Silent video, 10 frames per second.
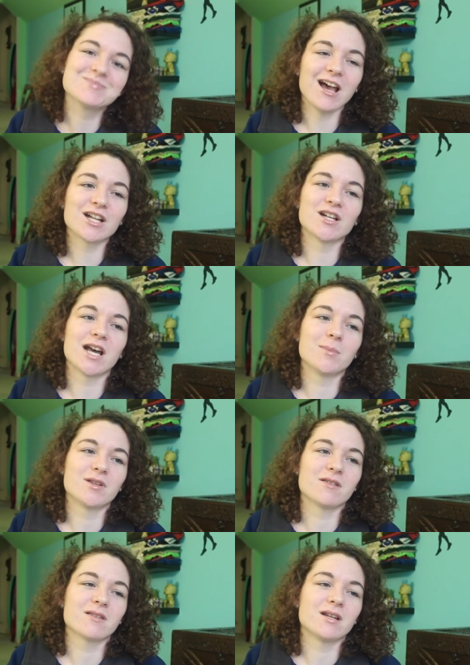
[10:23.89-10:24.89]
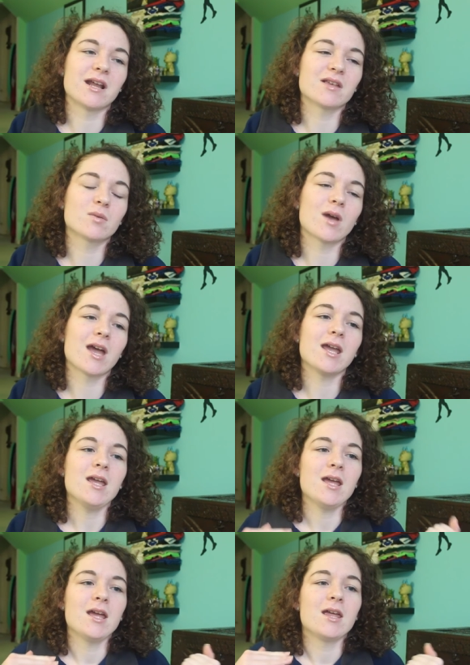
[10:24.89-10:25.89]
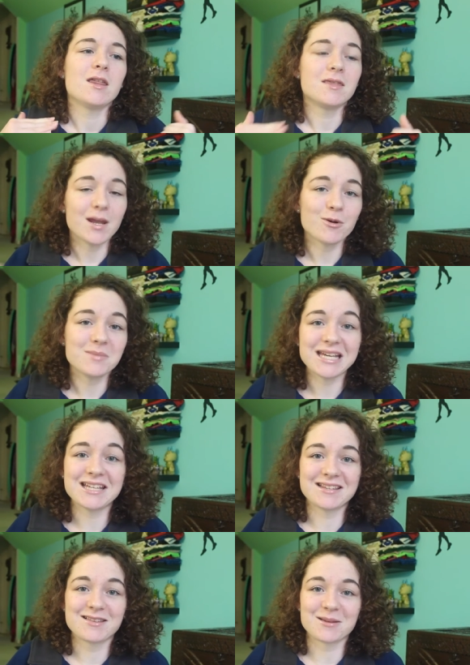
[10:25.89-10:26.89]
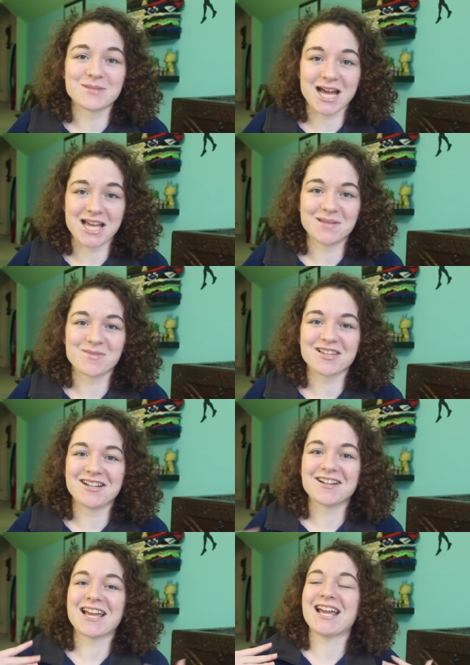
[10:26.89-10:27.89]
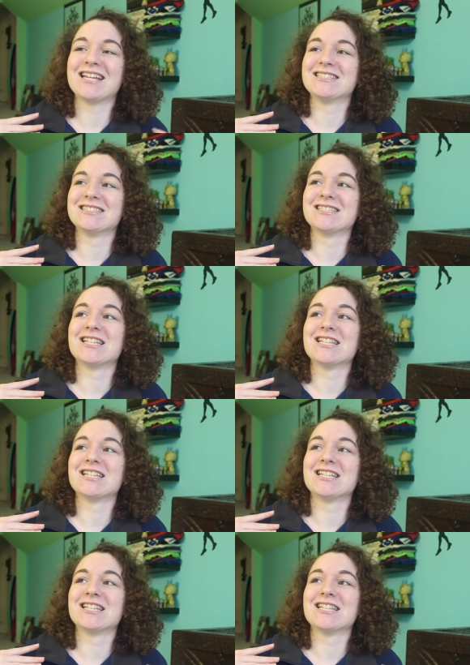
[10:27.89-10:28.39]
I don't know how to put this in a nice way. They were mean sometimes, okay?